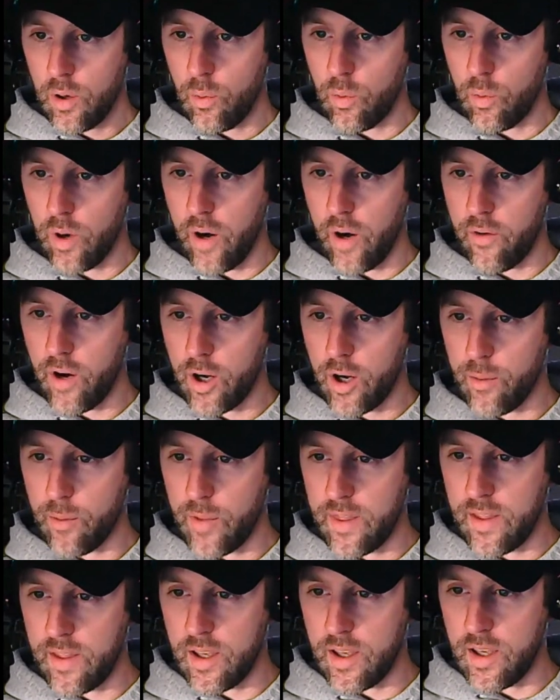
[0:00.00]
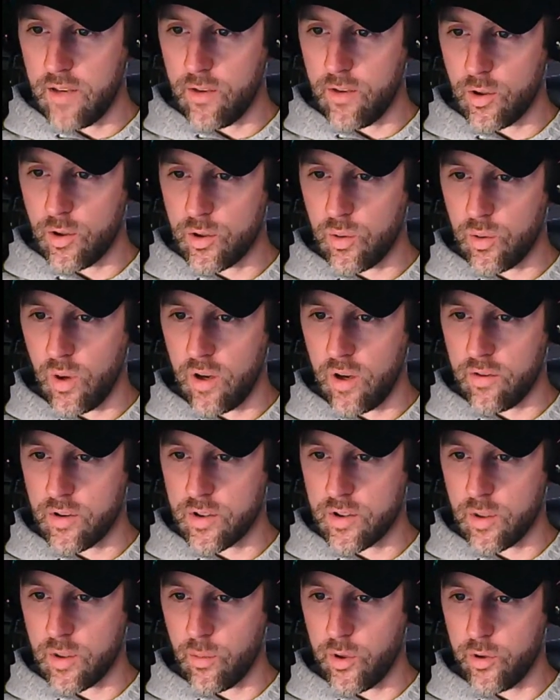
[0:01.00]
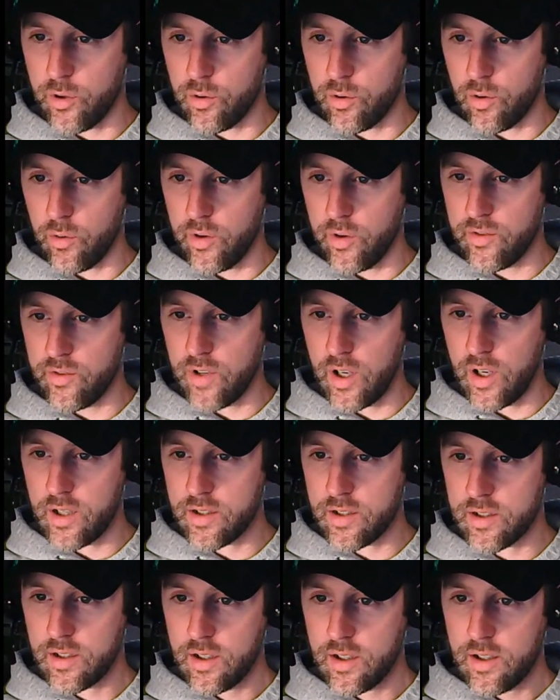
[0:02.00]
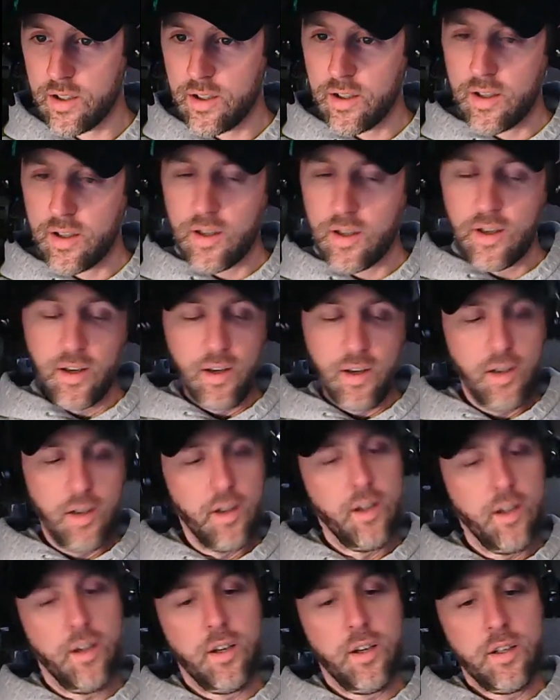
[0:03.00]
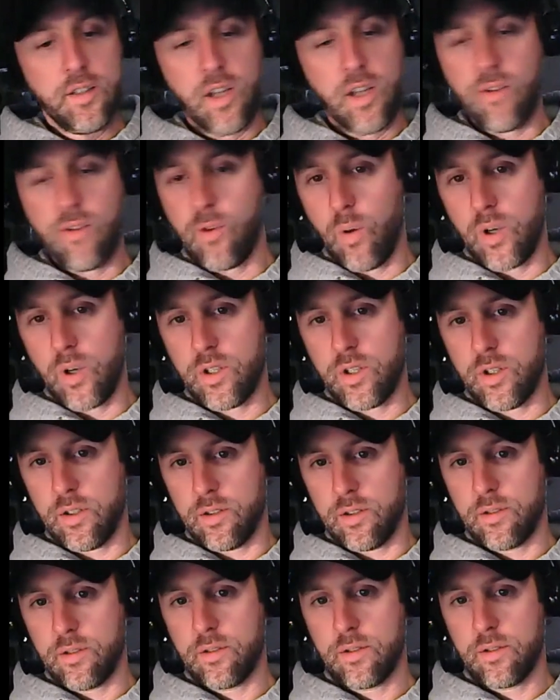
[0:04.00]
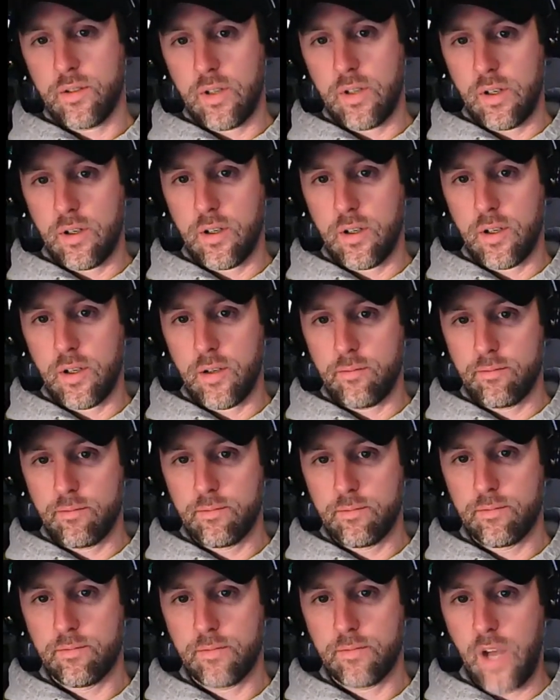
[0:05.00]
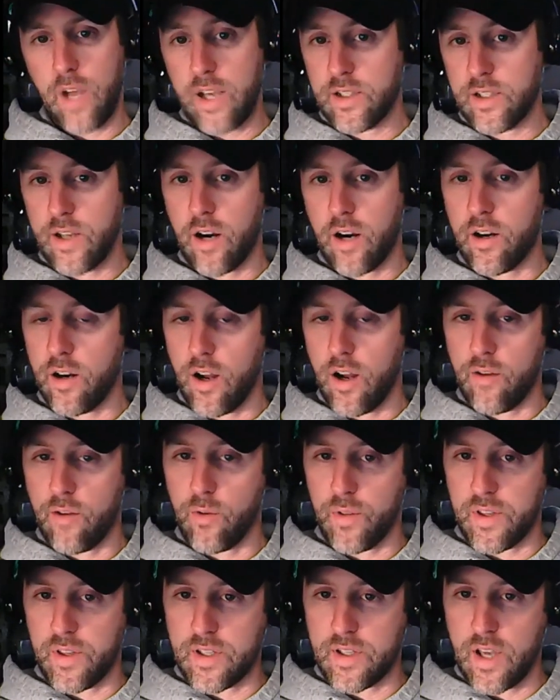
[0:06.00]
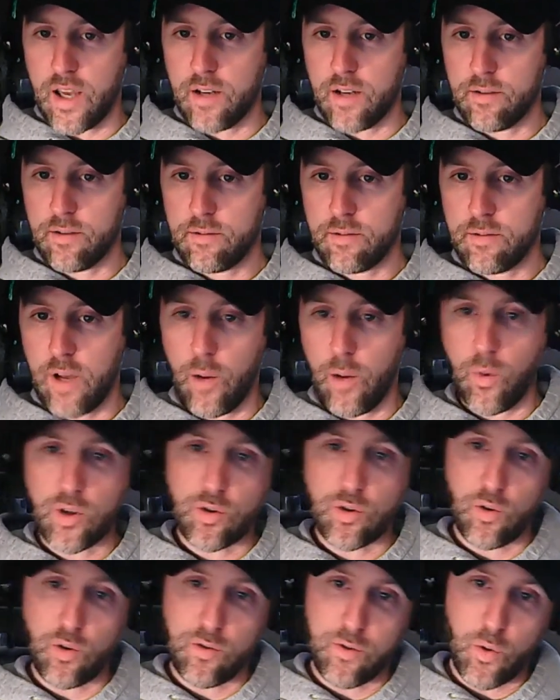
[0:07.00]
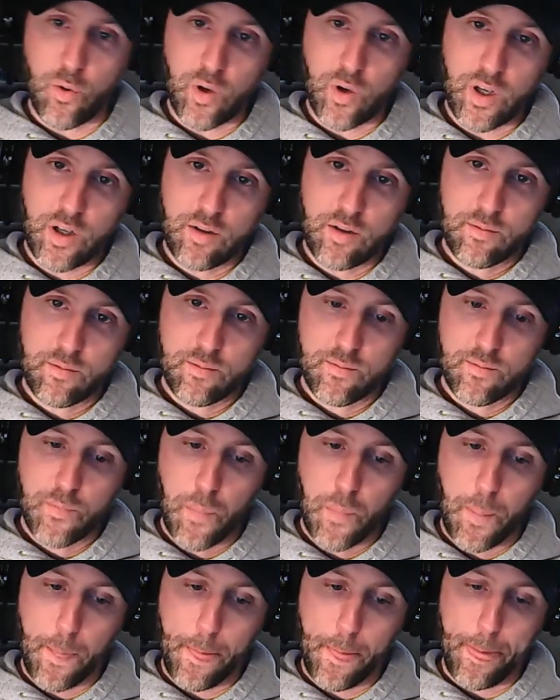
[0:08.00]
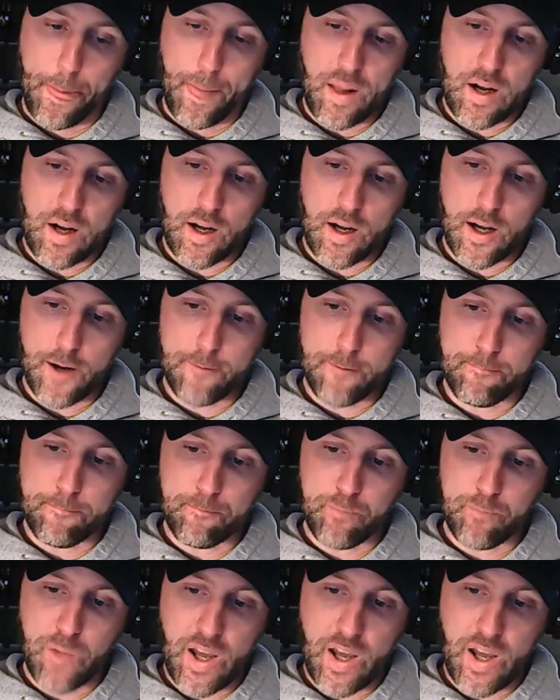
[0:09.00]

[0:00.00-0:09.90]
Would I recommend the Evo 12 for someone new to reef tanks? Tough question. I started off with the 10. I went to a 40. I